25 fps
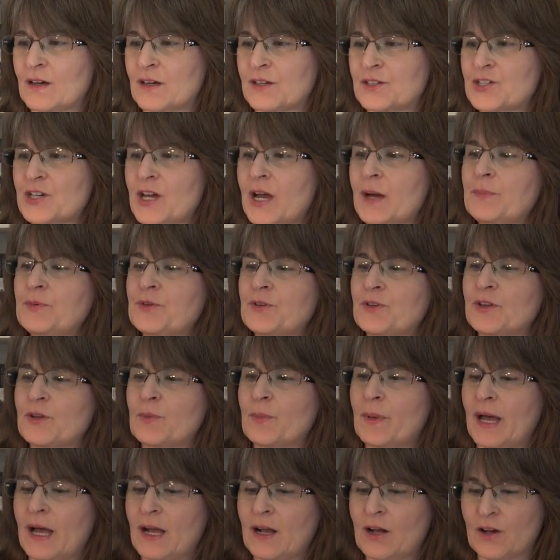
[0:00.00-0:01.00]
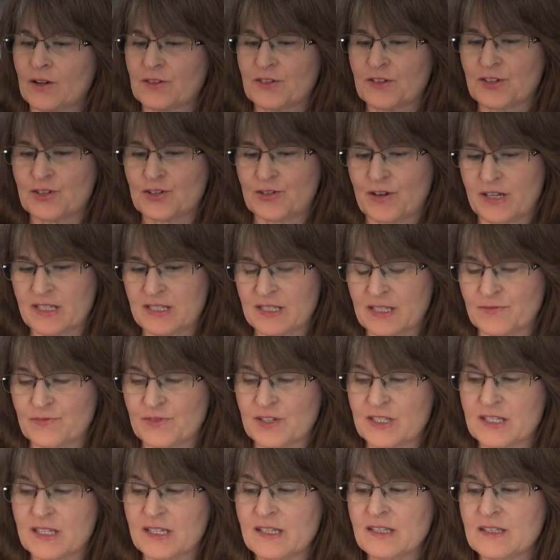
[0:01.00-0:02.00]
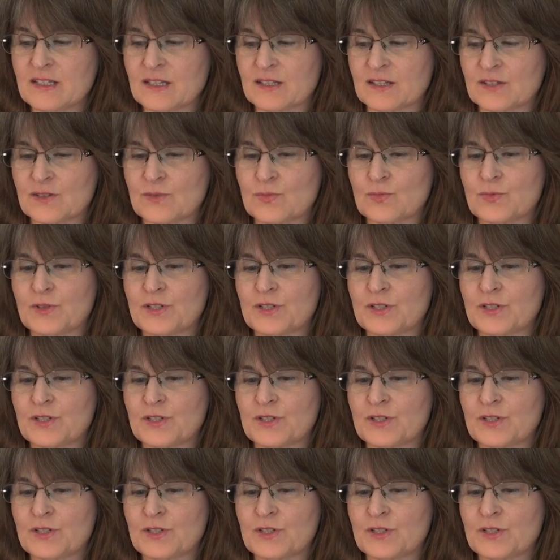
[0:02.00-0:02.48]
chapter in the back called Stress and Resistance,